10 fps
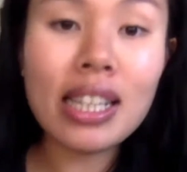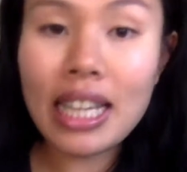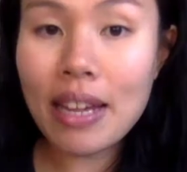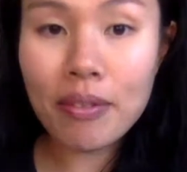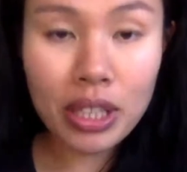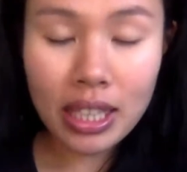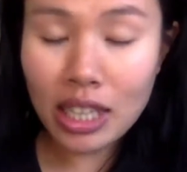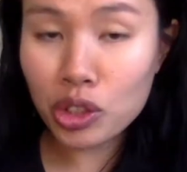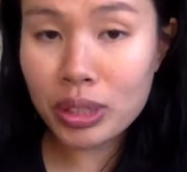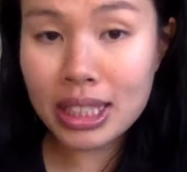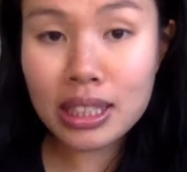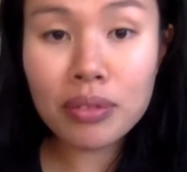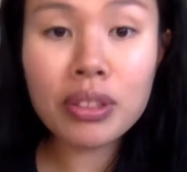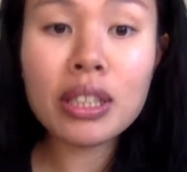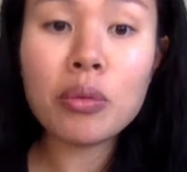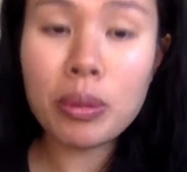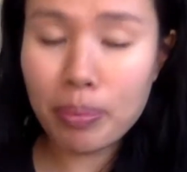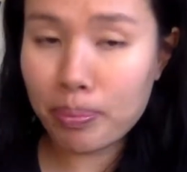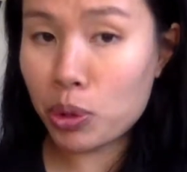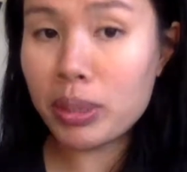every country is different. We're
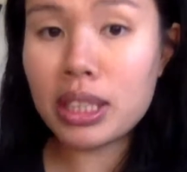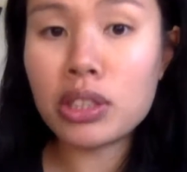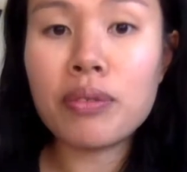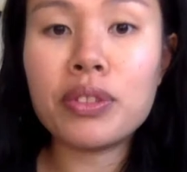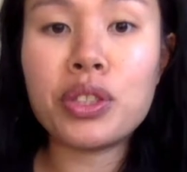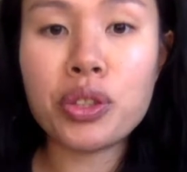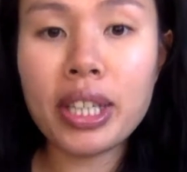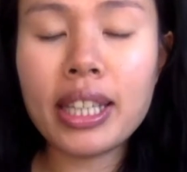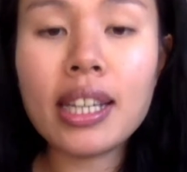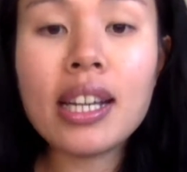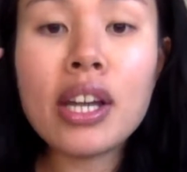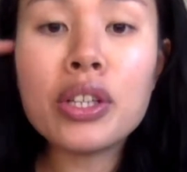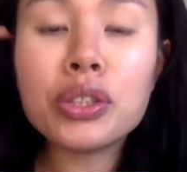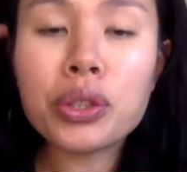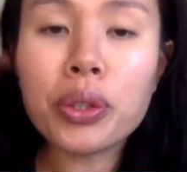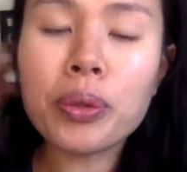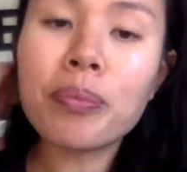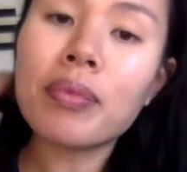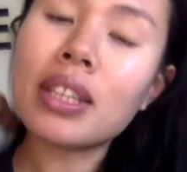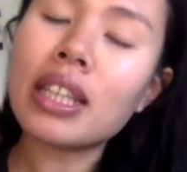doing this off Australia. So
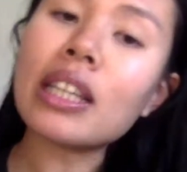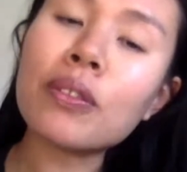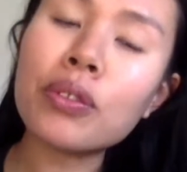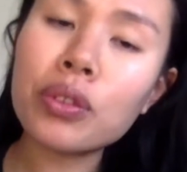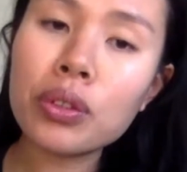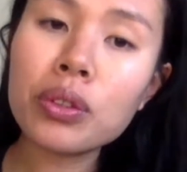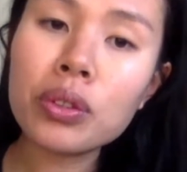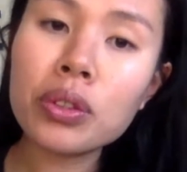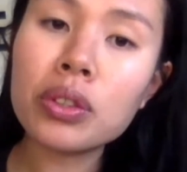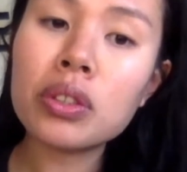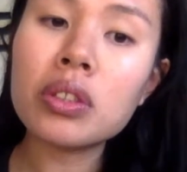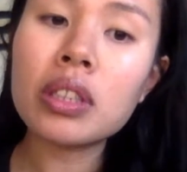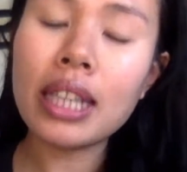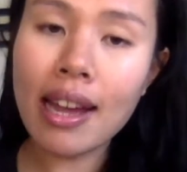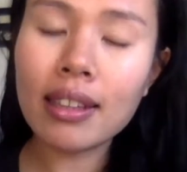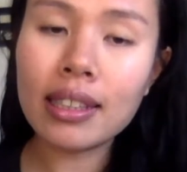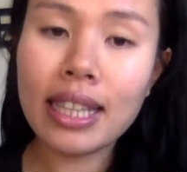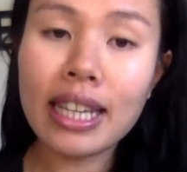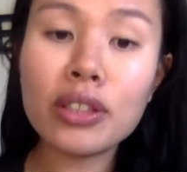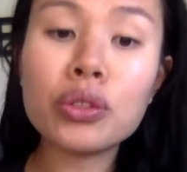if you
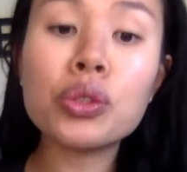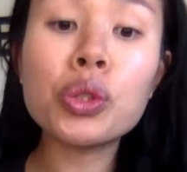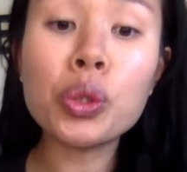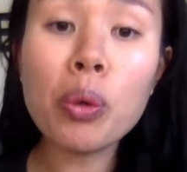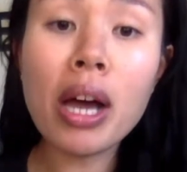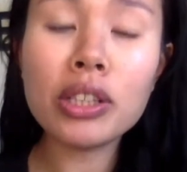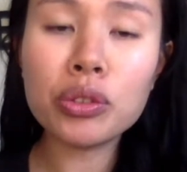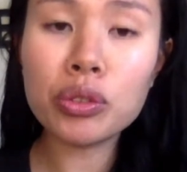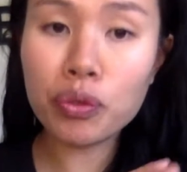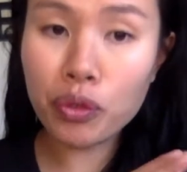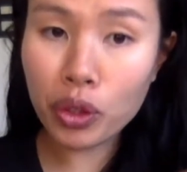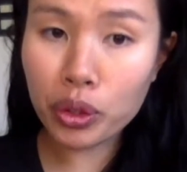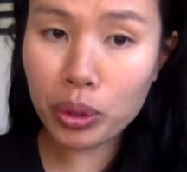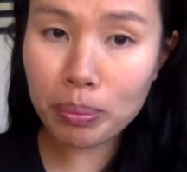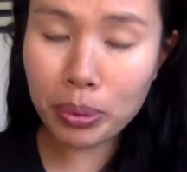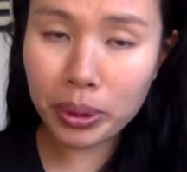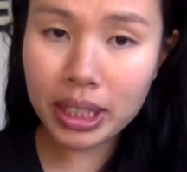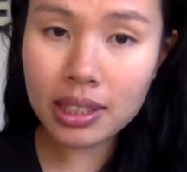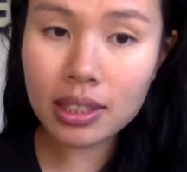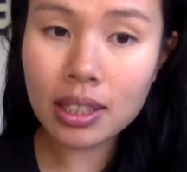calculate 200 volume
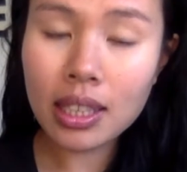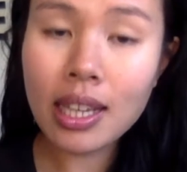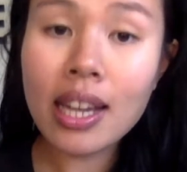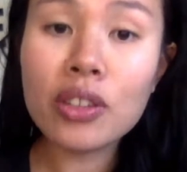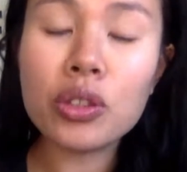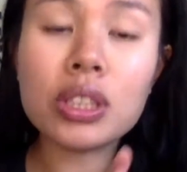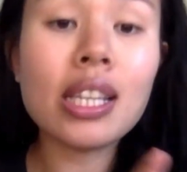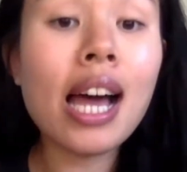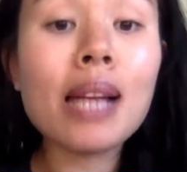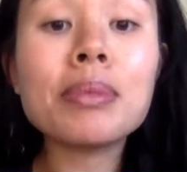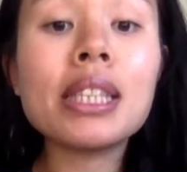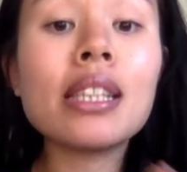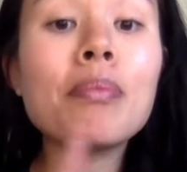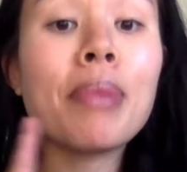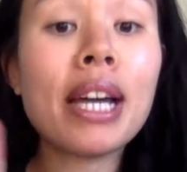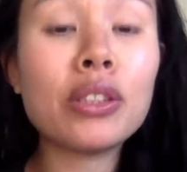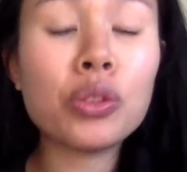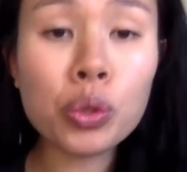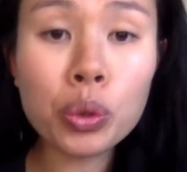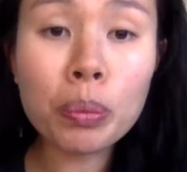points, you're timesing it by
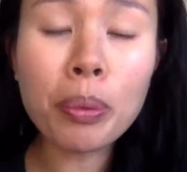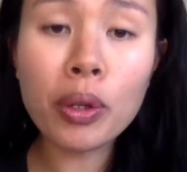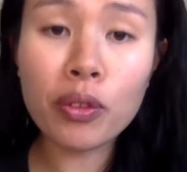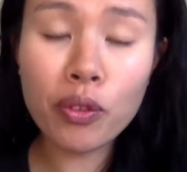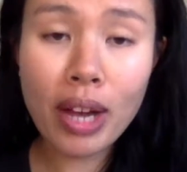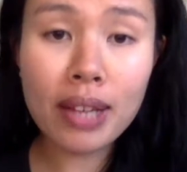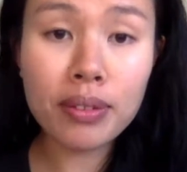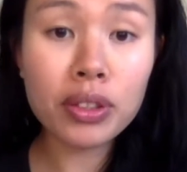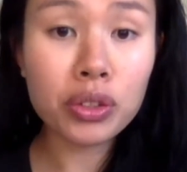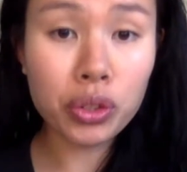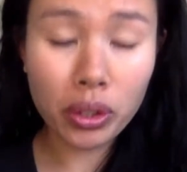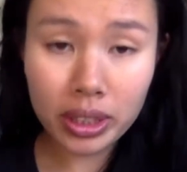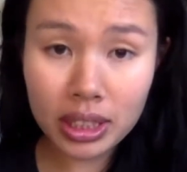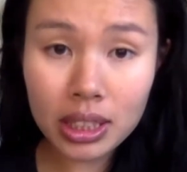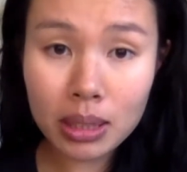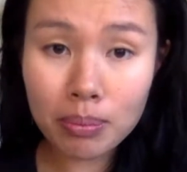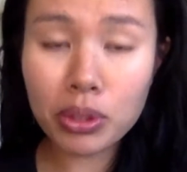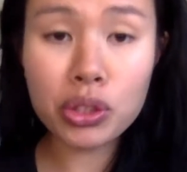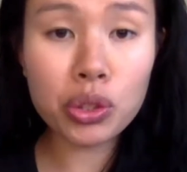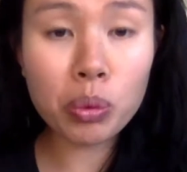$2.5
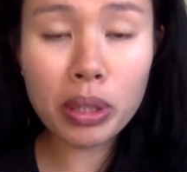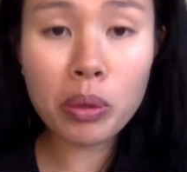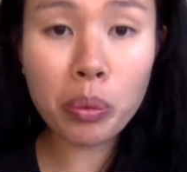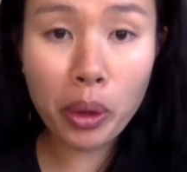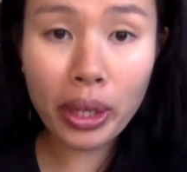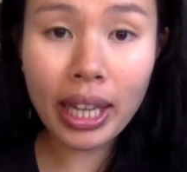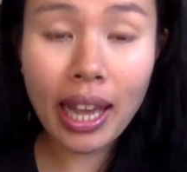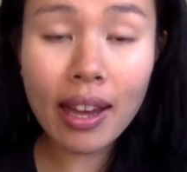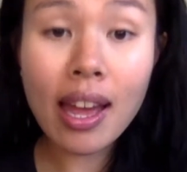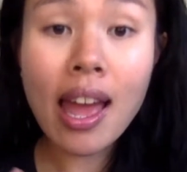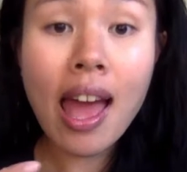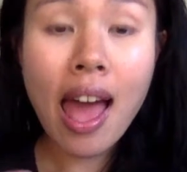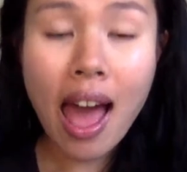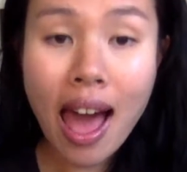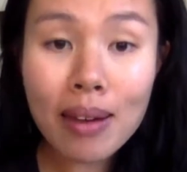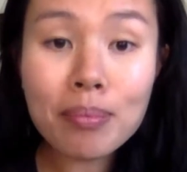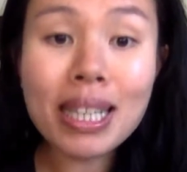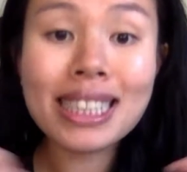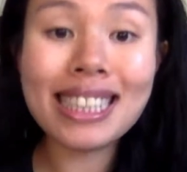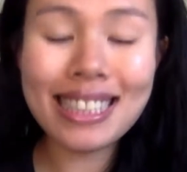because you want to work out how
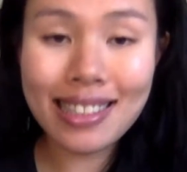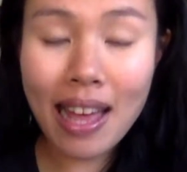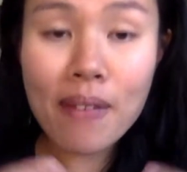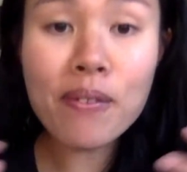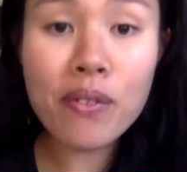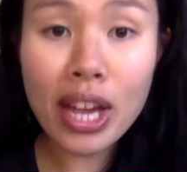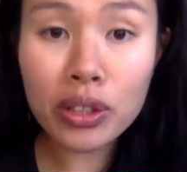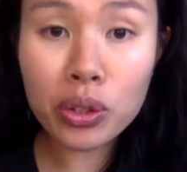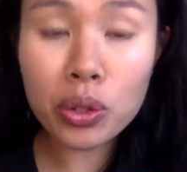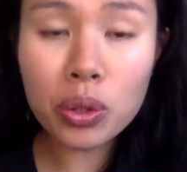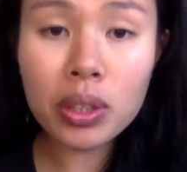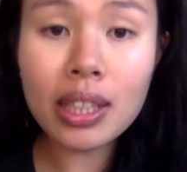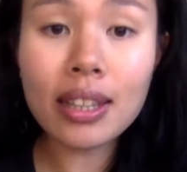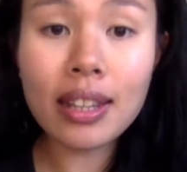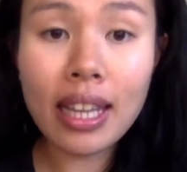much is that value that